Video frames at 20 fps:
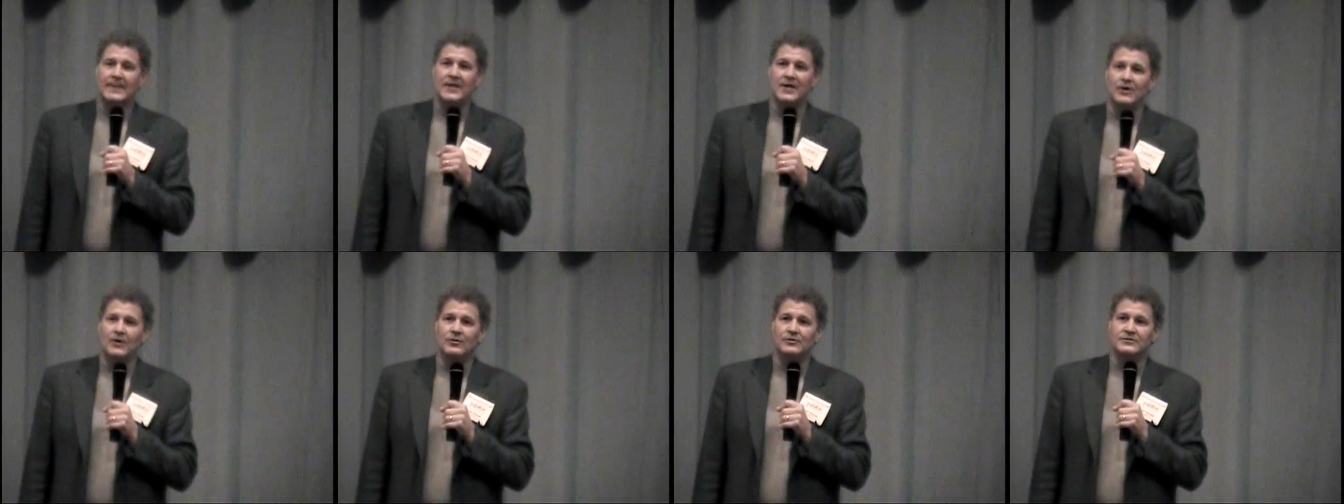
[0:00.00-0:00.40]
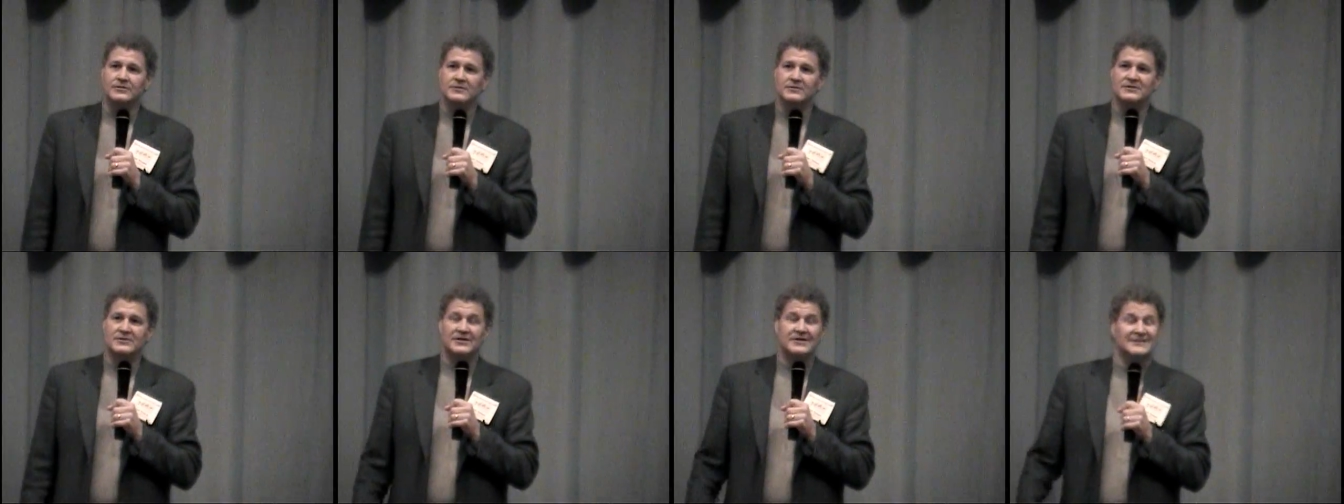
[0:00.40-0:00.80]
You
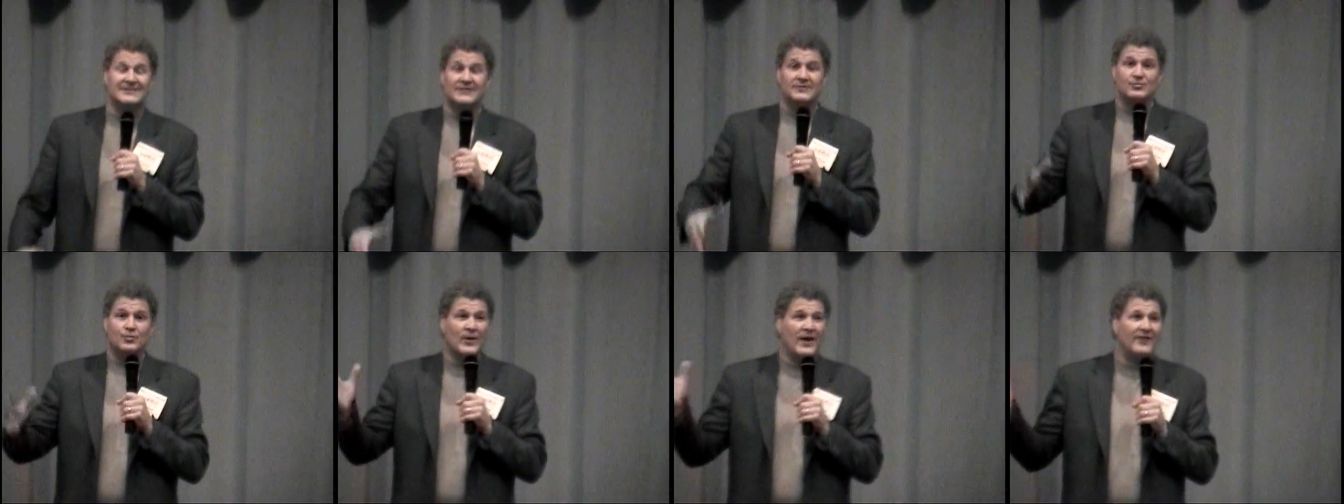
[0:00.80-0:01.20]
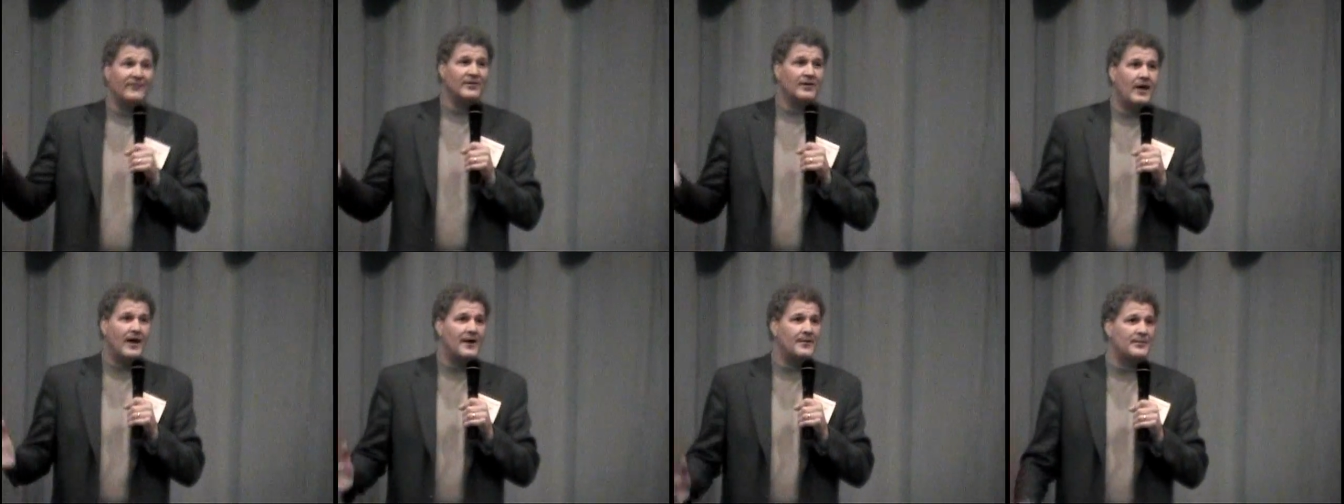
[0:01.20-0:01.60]
know, she says, we
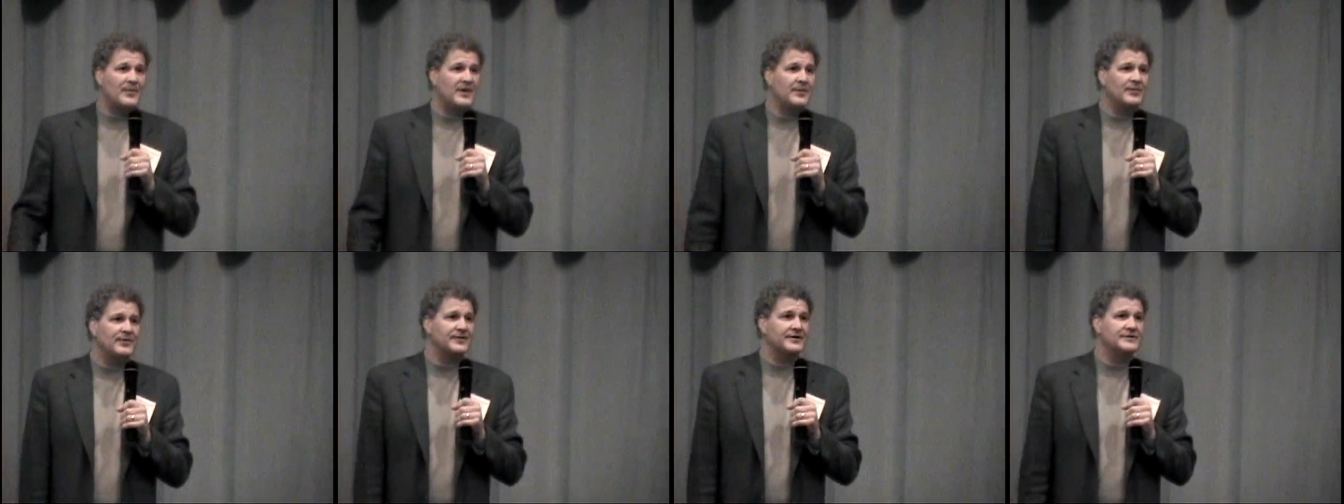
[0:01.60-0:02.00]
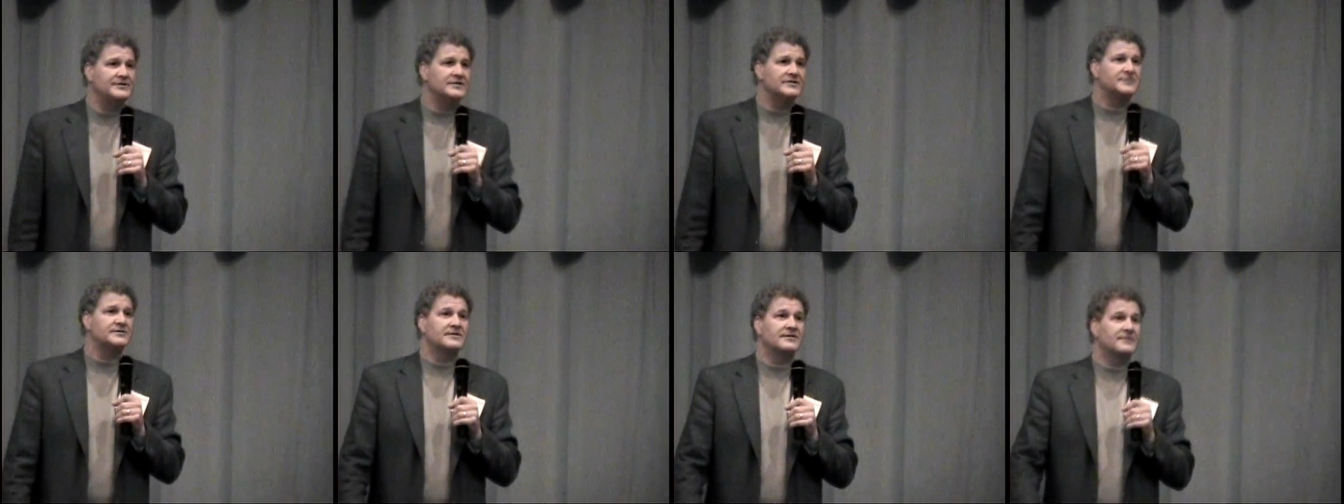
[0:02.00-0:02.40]
have a lot of people that
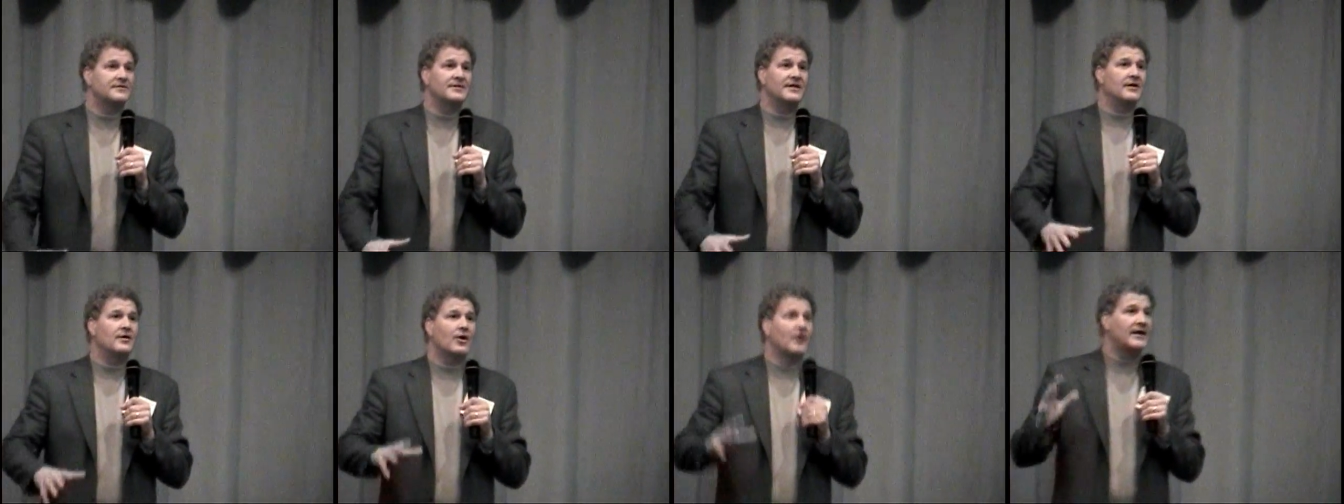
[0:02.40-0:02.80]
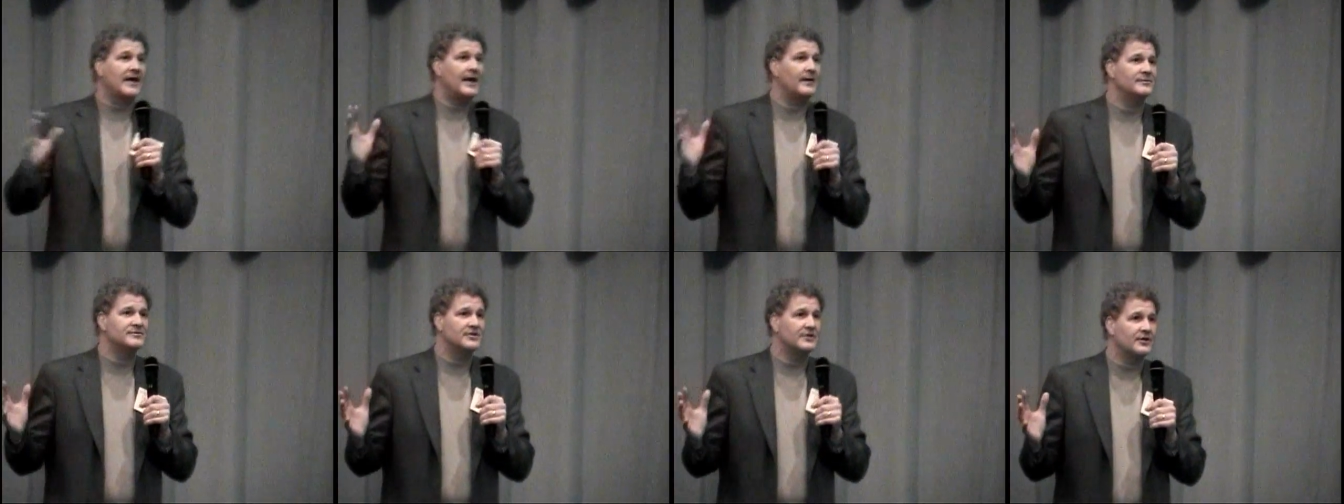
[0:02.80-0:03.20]
just think our
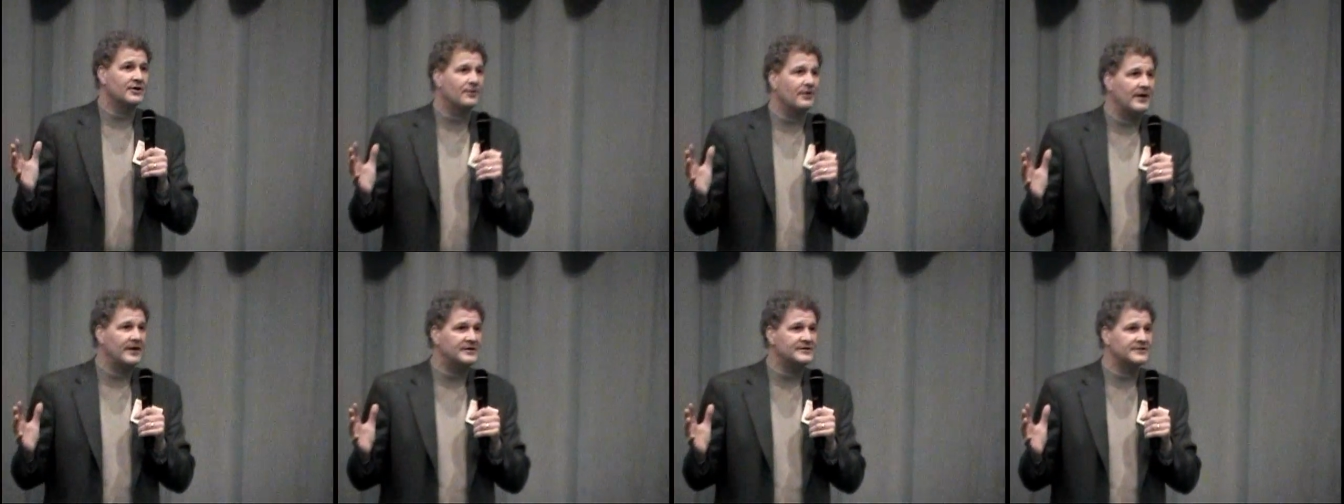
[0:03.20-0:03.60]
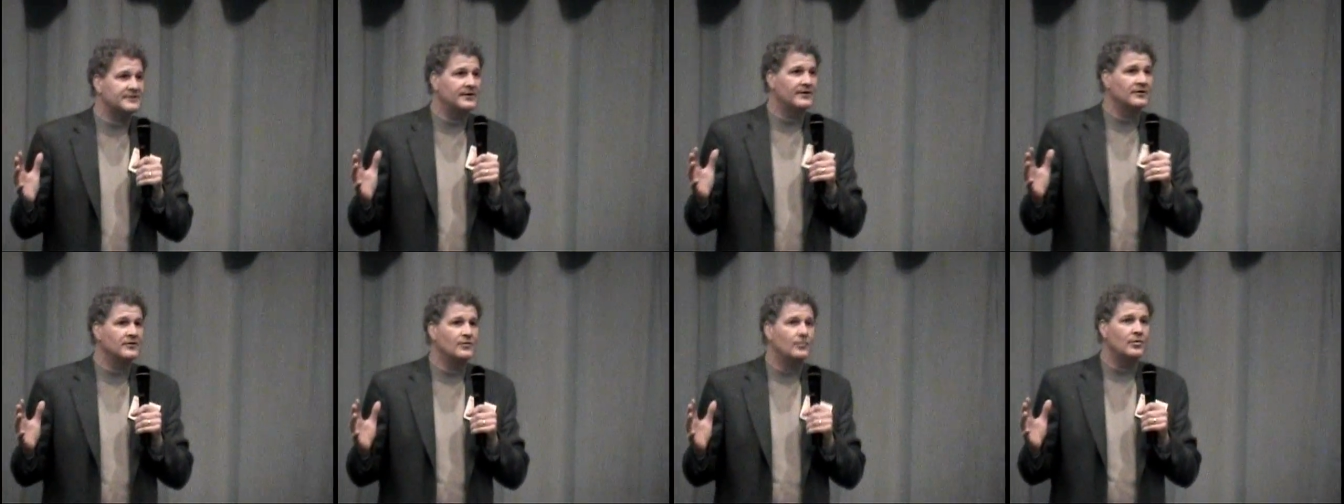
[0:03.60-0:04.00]
games are the greatest
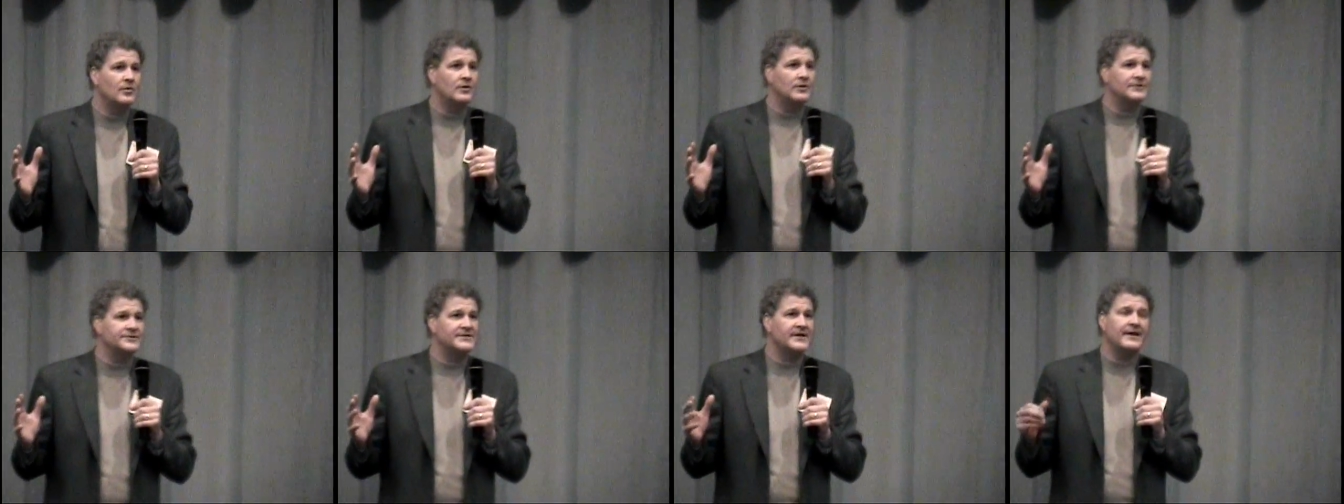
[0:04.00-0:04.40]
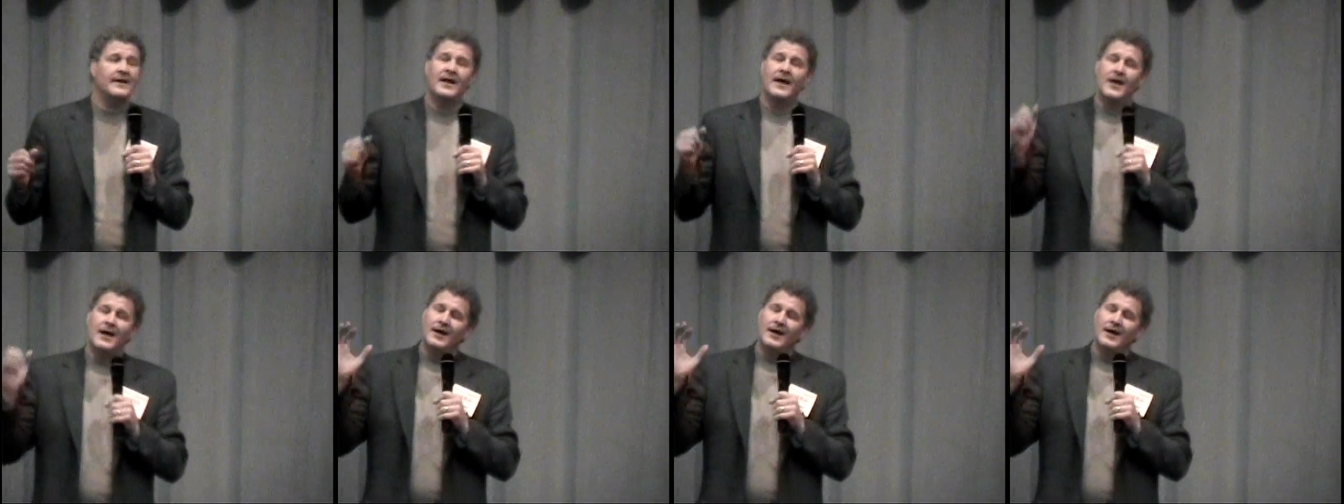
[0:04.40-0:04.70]
thing in the world. So